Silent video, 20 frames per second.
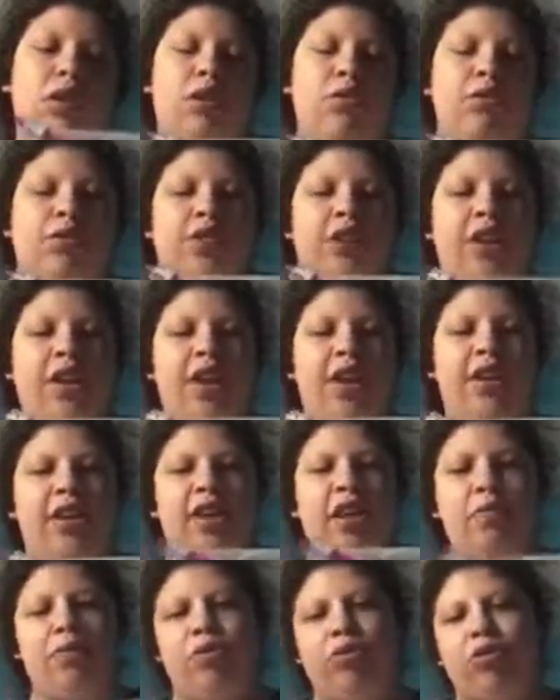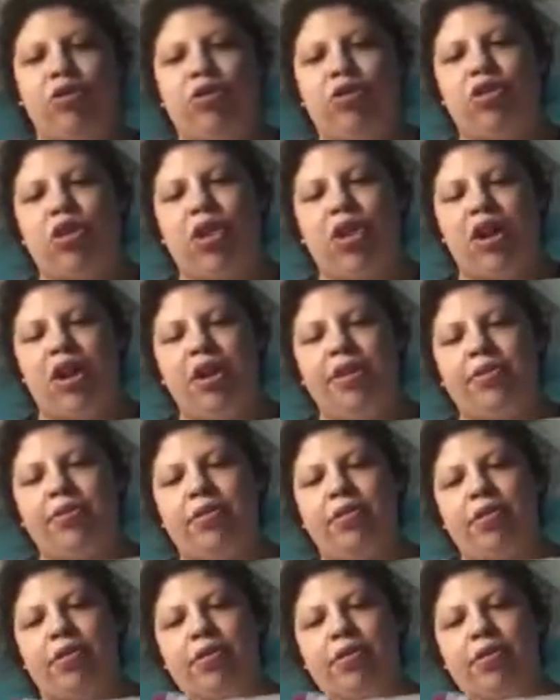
I'm going to have to get a booster shot